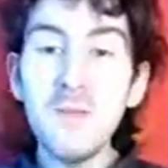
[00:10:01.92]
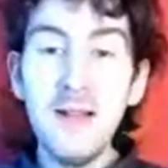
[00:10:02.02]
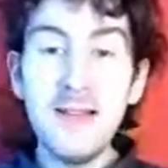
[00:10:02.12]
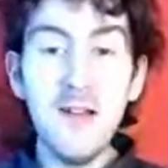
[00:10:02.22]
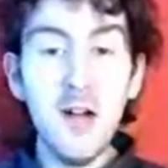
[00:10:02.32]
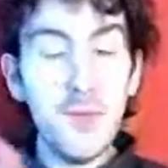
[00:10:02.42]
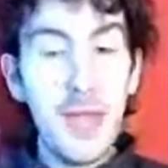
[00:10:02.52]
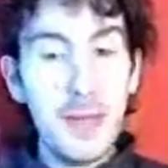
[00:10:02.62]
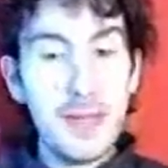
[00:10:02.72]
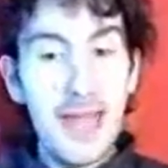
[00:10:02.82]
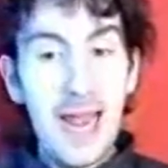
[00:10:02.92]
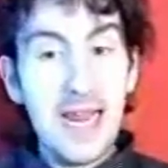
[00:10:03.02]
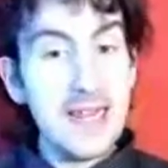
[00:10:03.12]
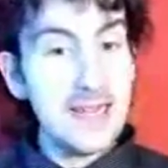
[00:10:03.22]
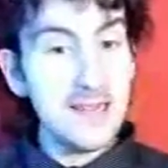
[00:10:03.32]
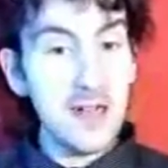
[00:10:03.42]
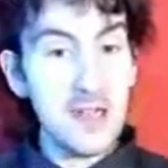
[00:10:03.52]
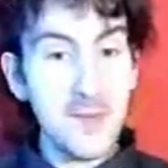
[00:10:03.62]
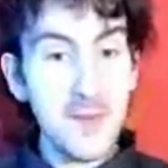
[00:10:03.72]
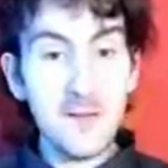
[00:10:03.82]
It's not puberty! They start to
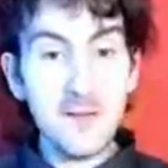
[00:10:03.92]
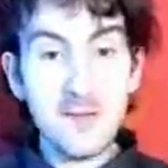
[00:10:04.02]
experience all